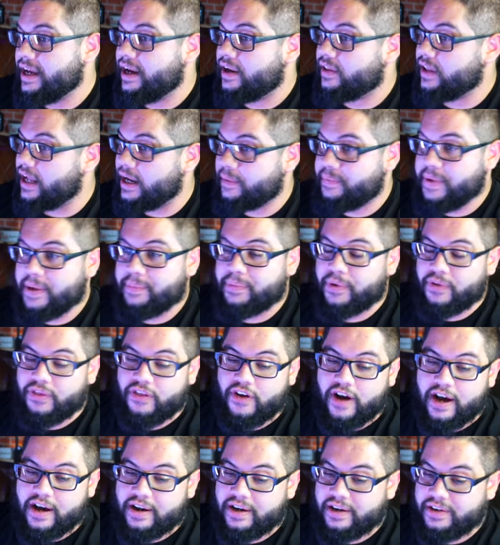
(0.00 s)
A lot of people
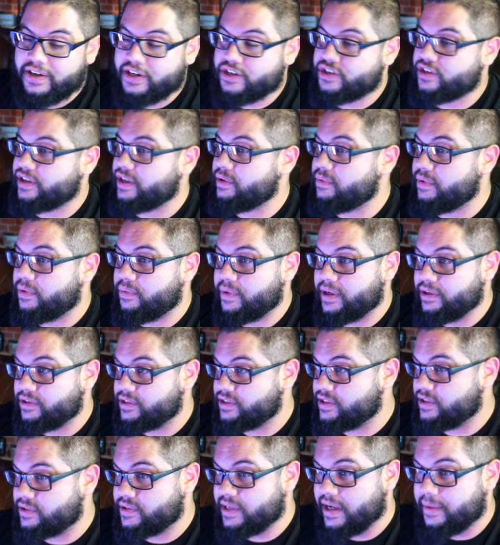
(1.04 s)
thought initially when
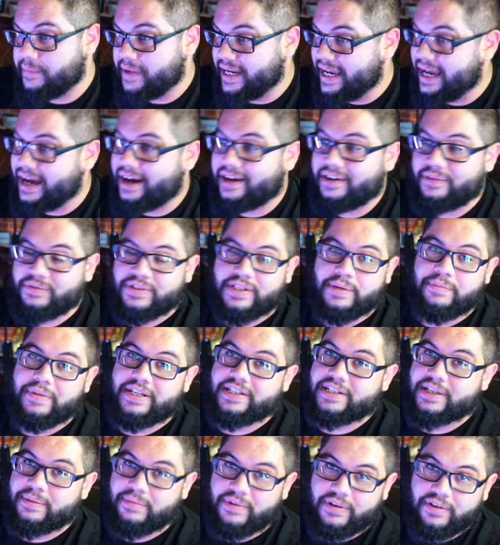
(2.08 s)
wellness was coming out, it was going to be
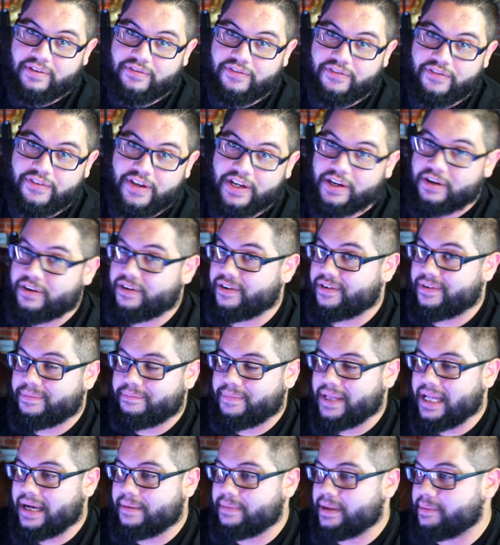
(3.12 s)
similar to figure,
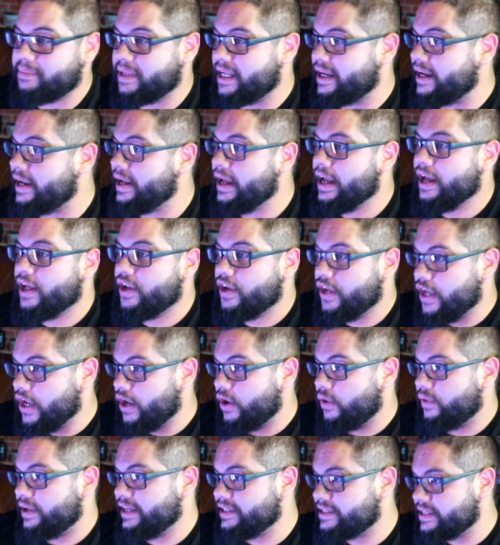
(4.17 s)
blah, blah, blah.
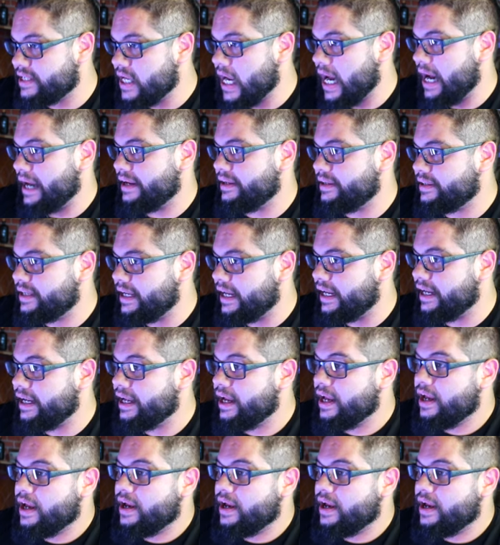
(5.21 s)
No, it's not, okay?